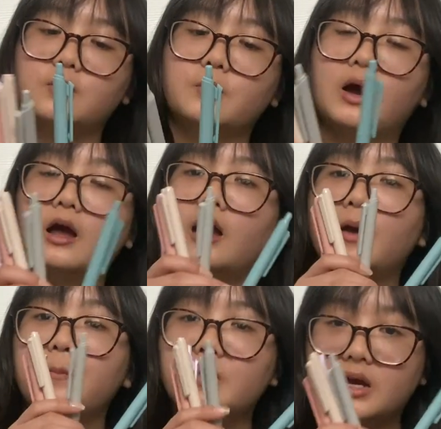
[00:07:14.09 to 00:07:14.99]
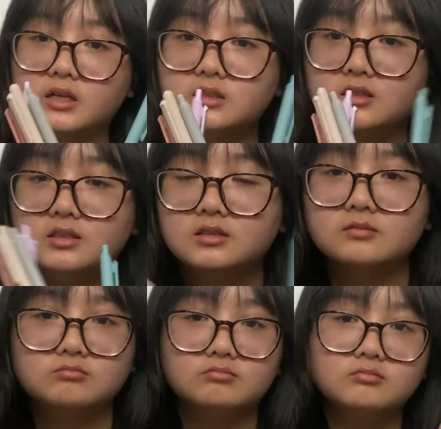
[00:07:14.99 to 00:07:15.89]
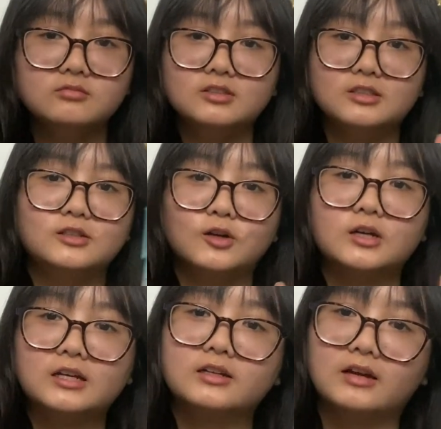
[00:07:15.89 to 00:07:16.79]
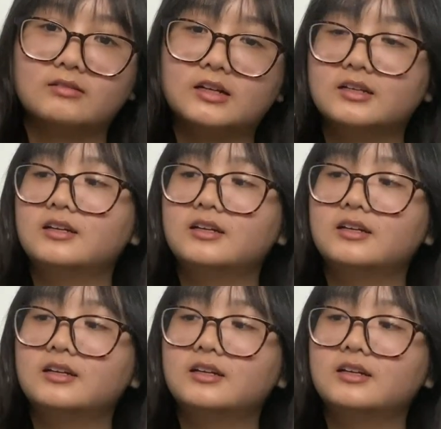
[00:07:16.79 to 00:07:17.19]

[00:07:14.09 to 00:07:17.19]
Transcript: but pens, y'all can hear that, right?